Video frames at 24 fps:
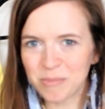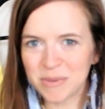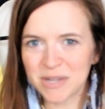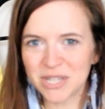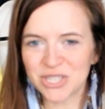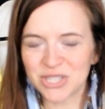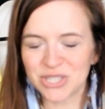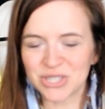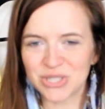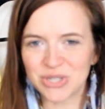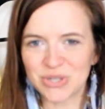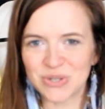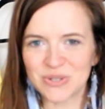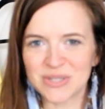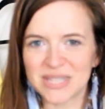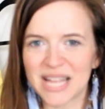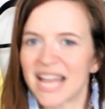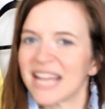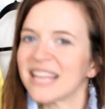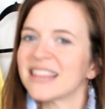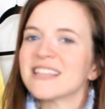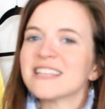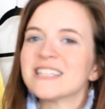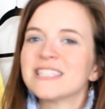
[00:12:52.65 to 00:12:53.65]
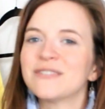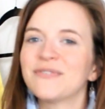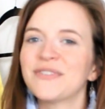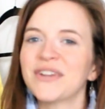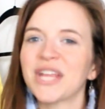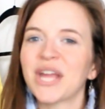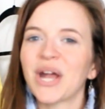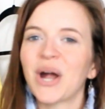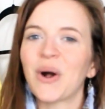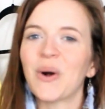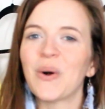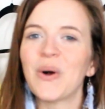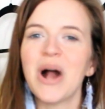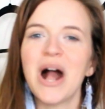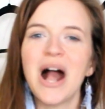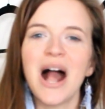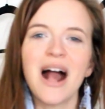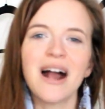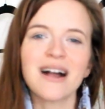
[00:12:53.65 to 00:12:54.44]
Be sure to like this video,